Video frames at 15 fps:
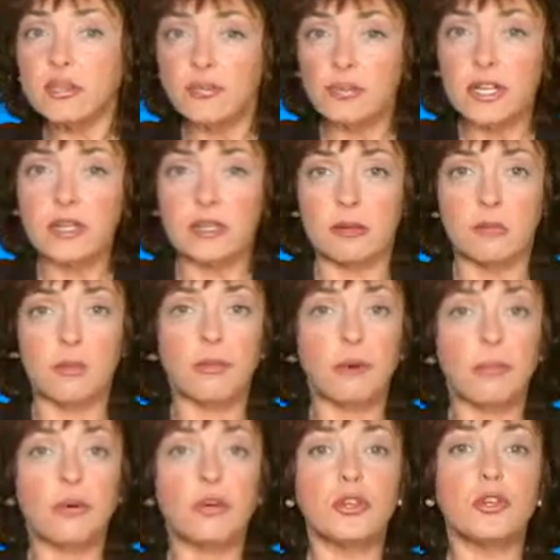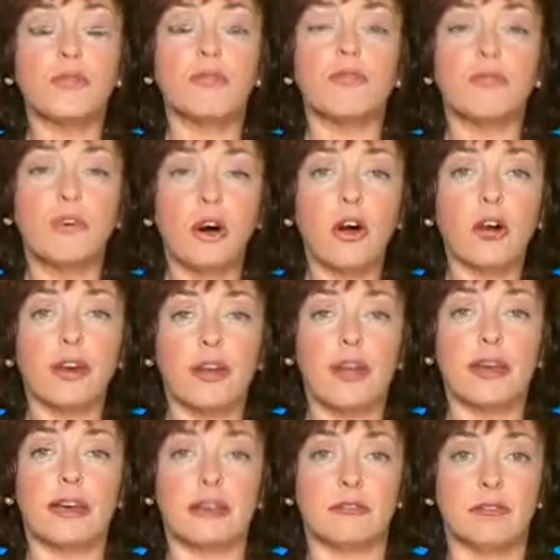read them will put you far
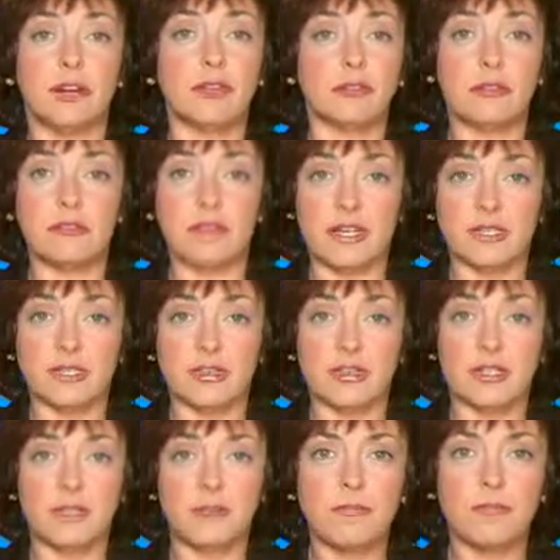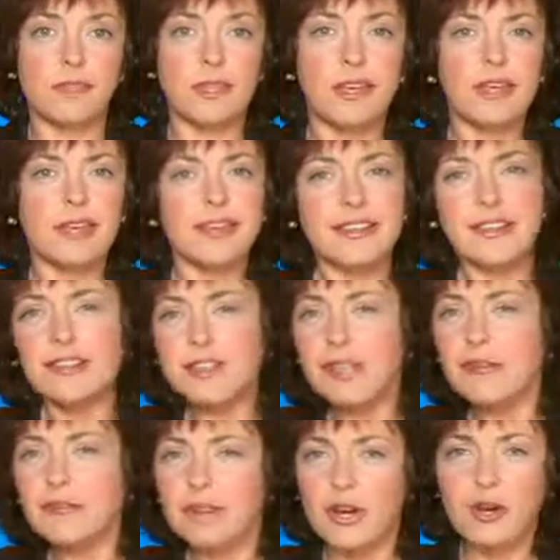ahead of other investors. You'll
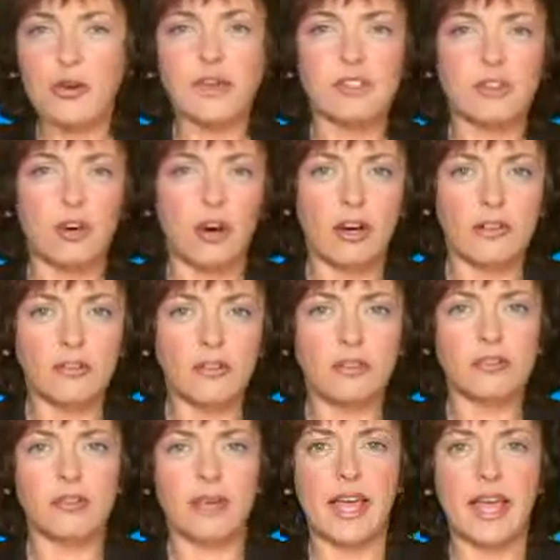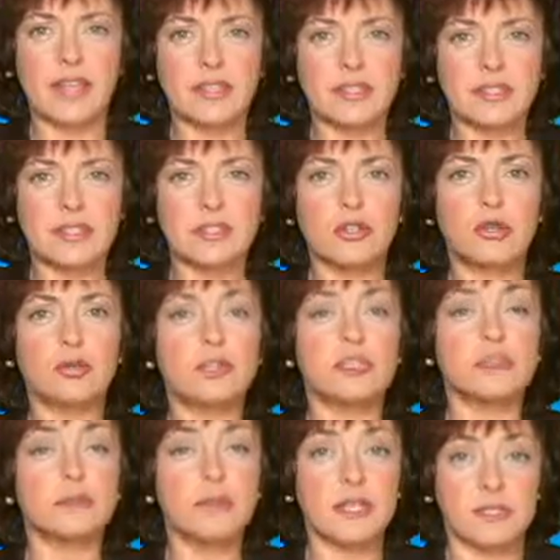hear various authors or analysts who
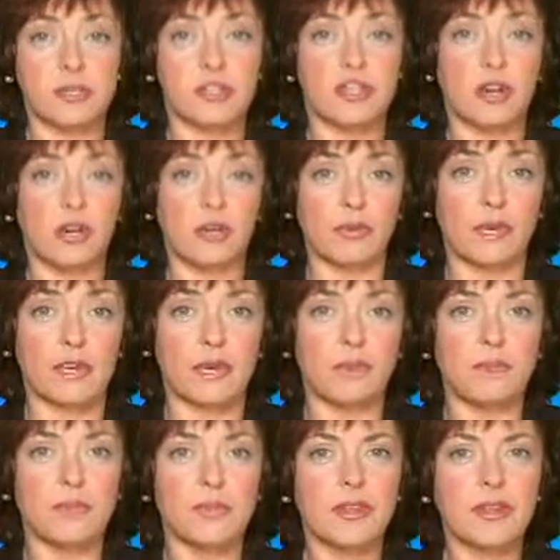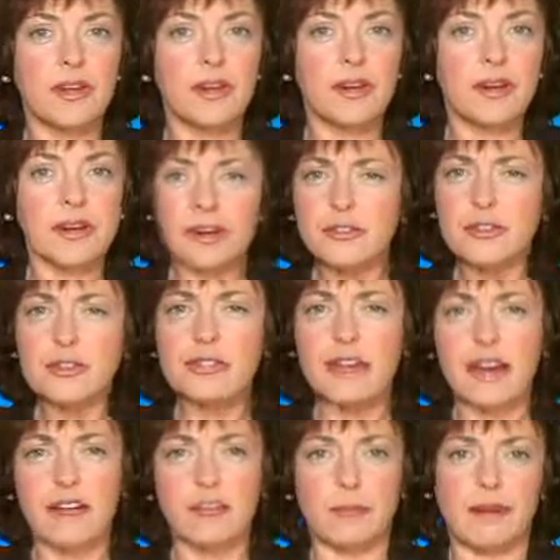dismiss chart reading. Others
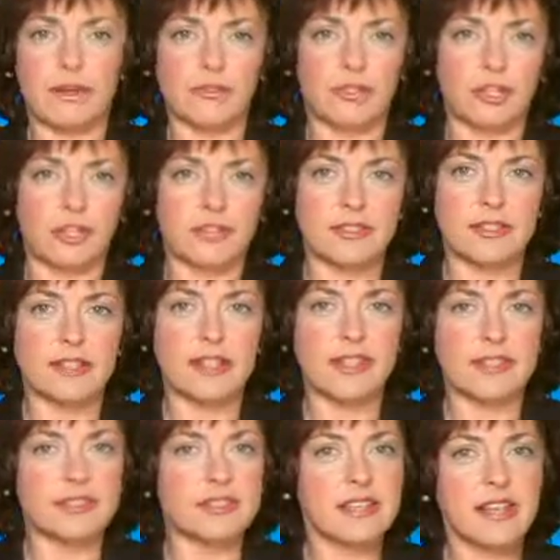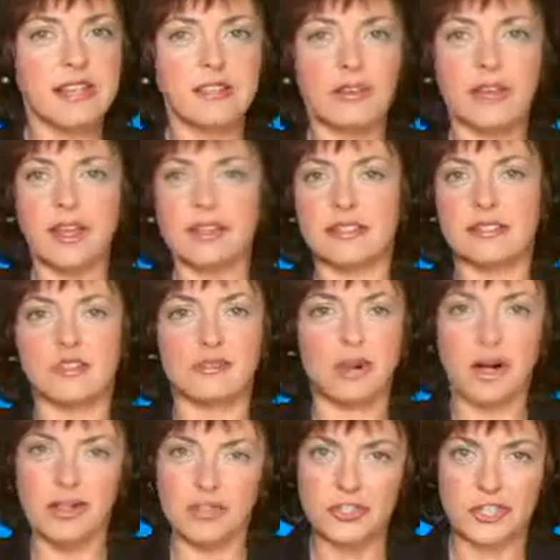laugh about charts and say they're like
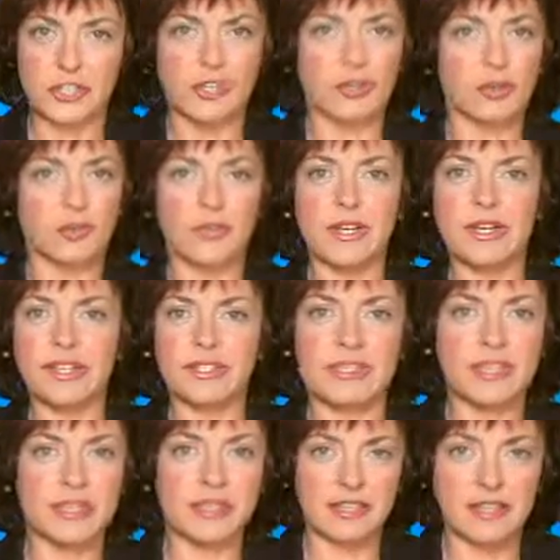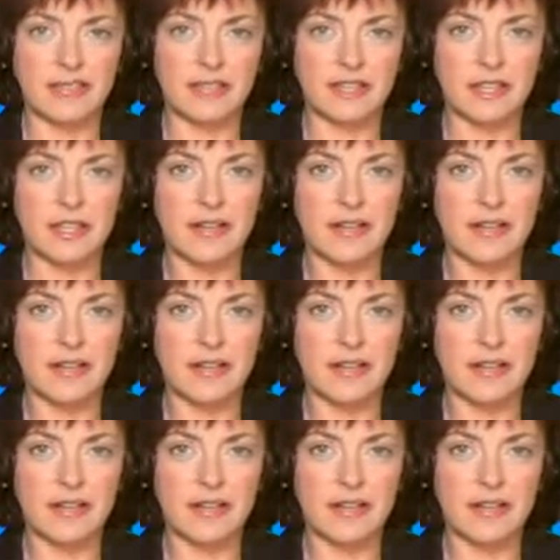astrology or reading tea leaves.